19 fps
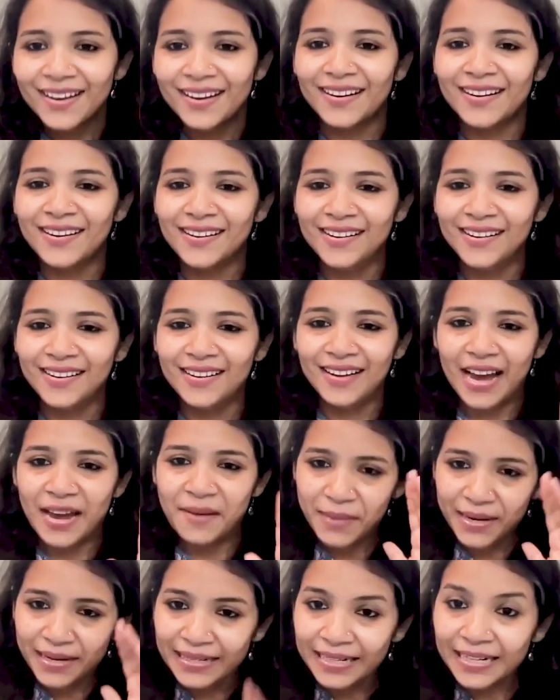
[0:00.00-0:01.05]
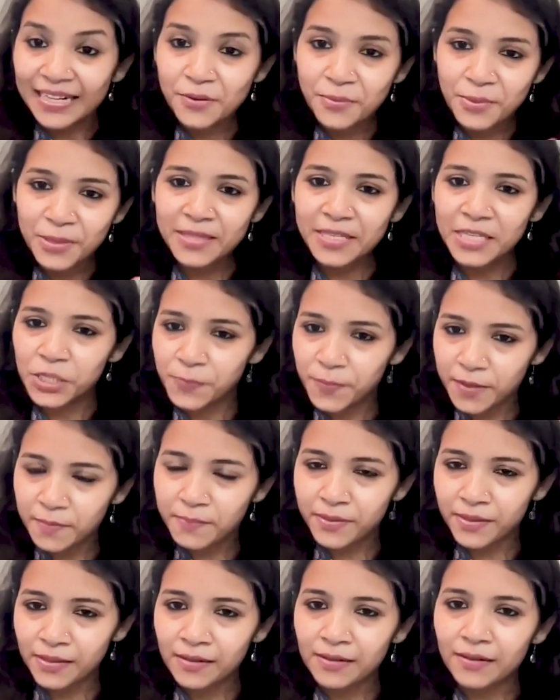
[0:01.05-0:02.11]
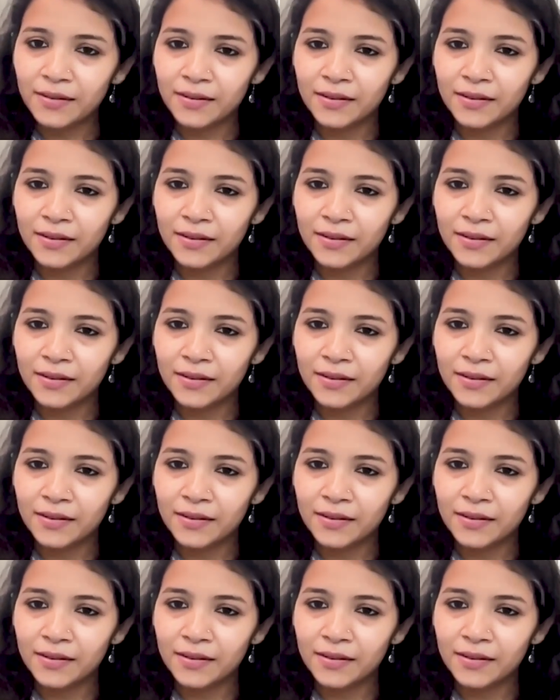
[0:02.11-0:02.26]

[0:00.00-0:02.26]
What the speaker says: and mentally with these people,